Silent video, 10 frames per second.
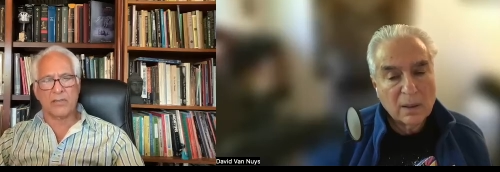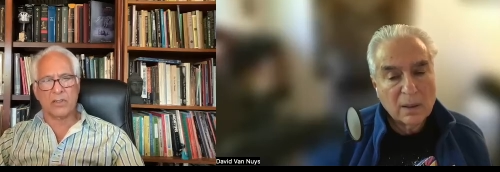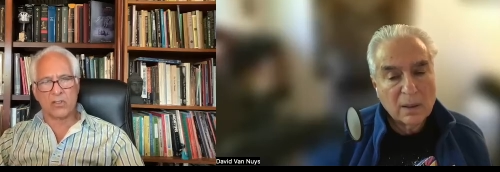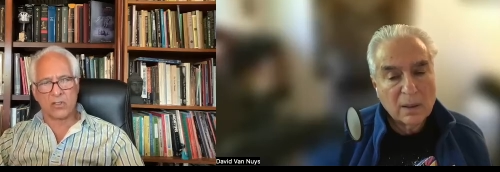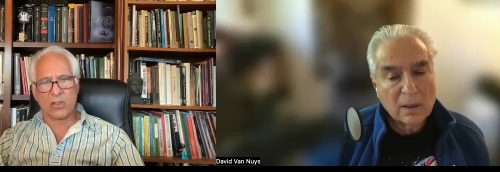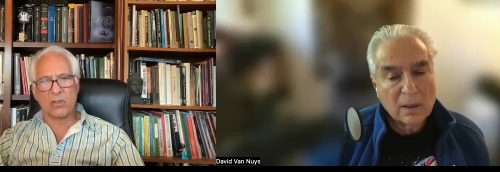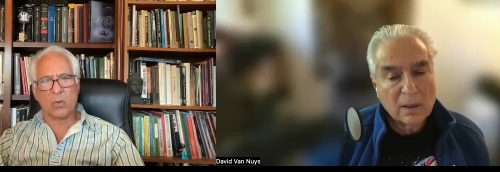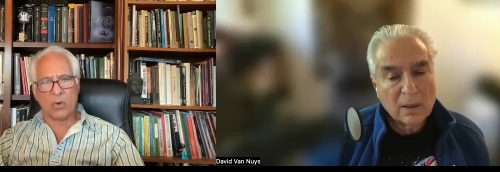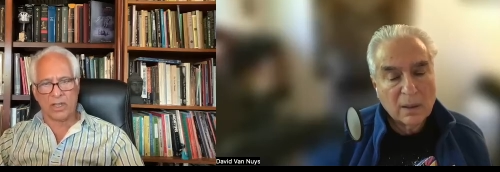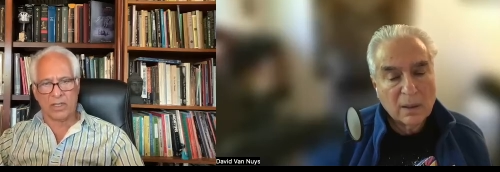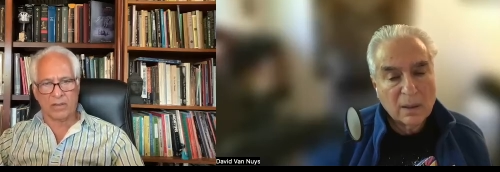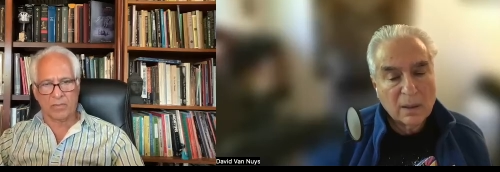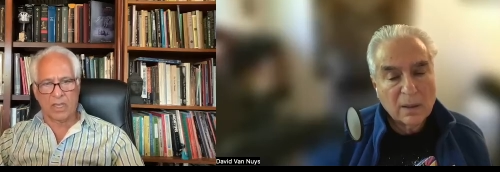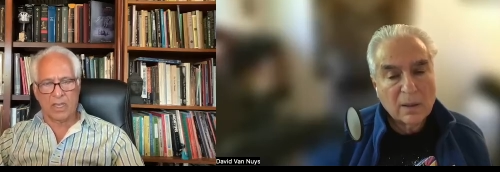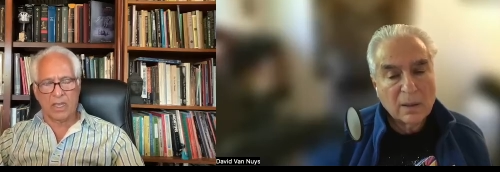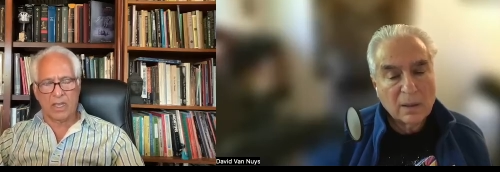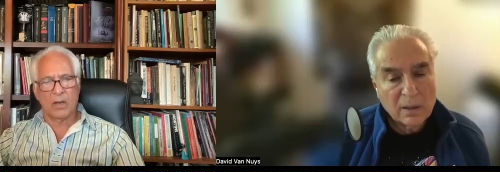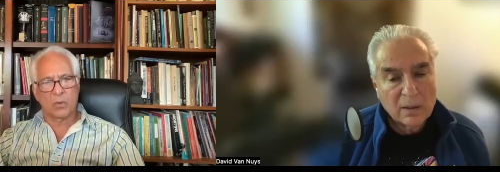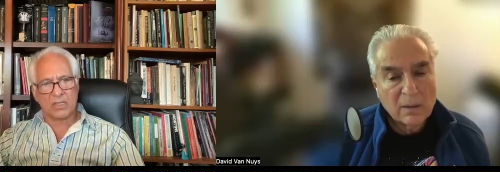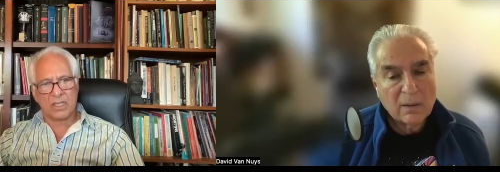Speaker 1: in a certain way.
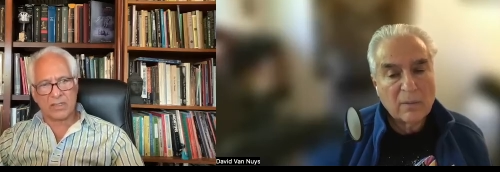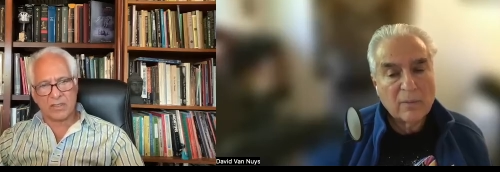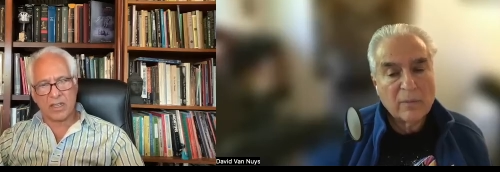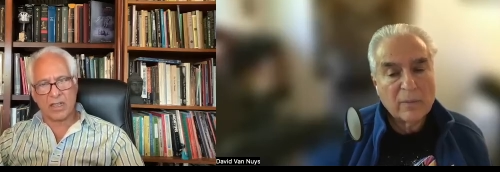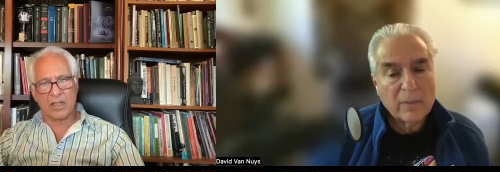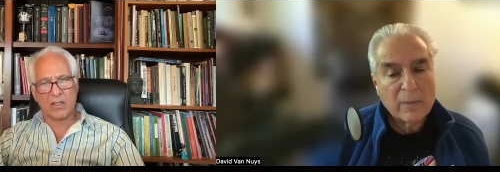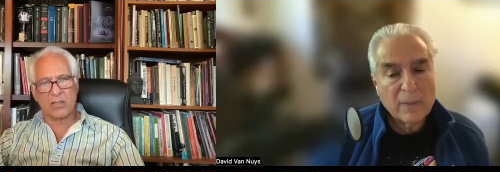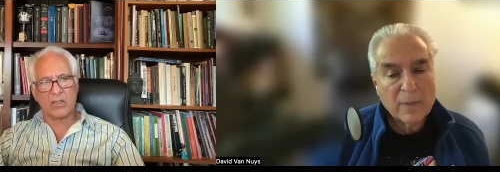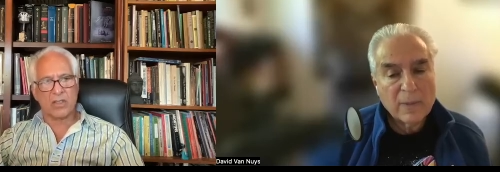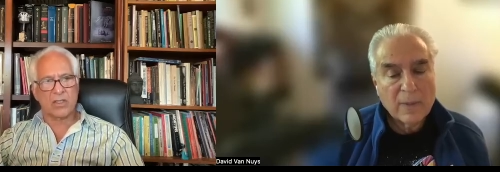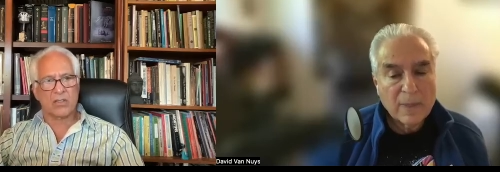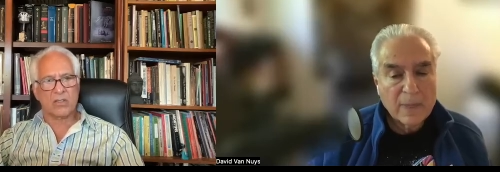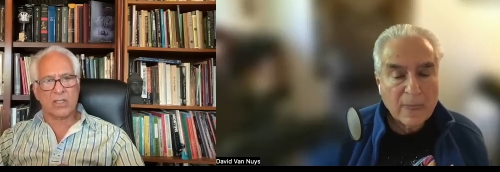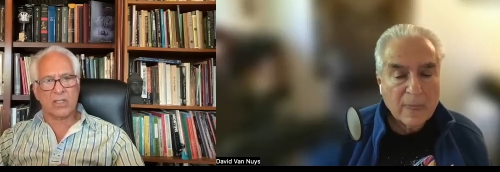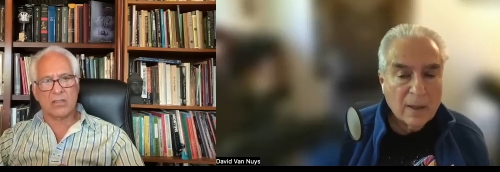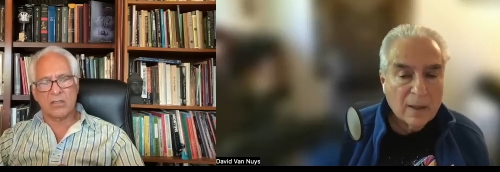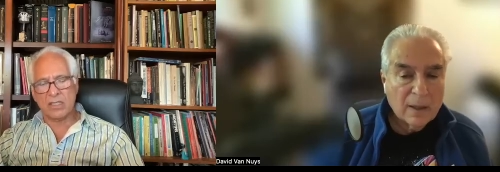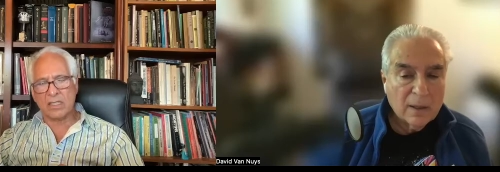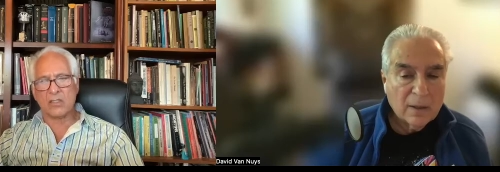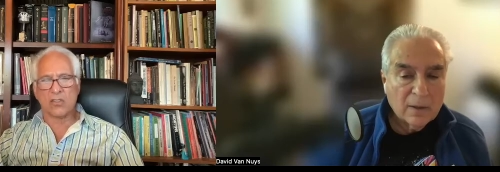And what that does is it
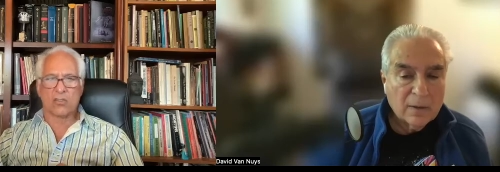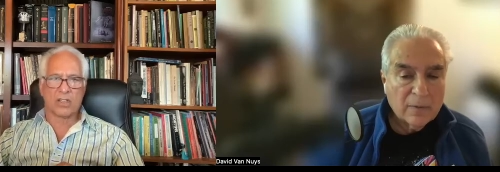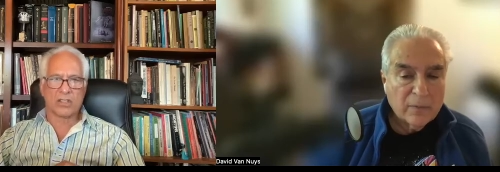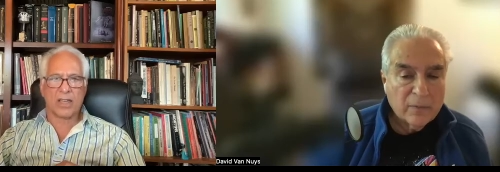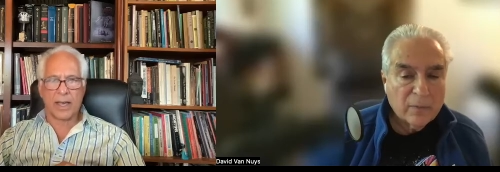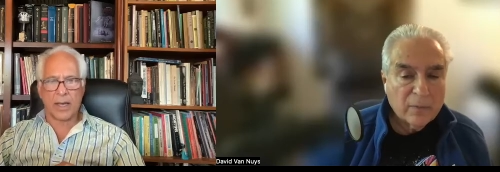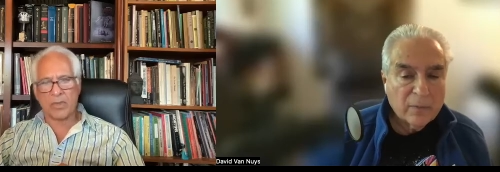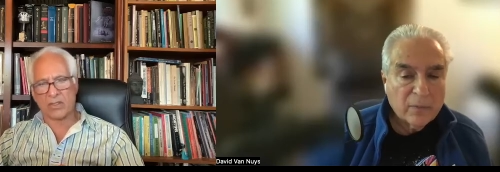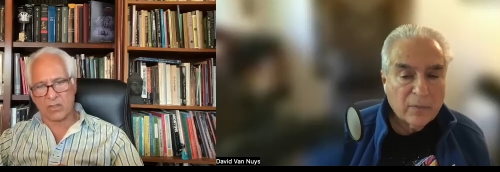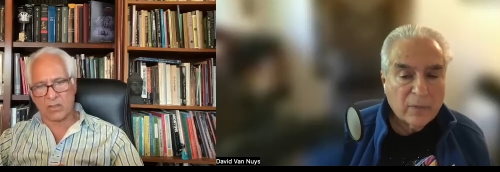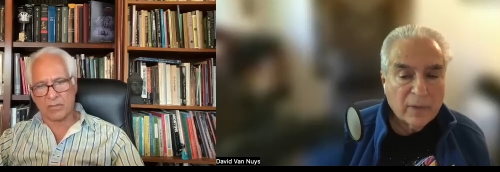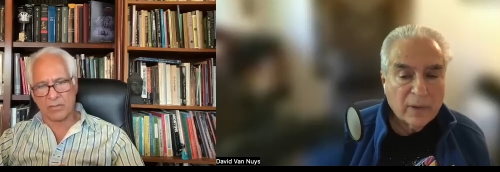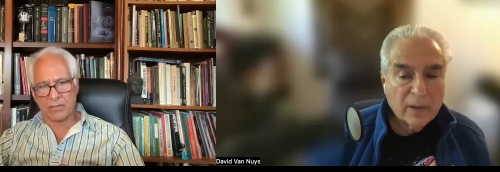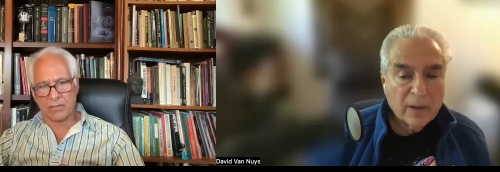deconstructs habits,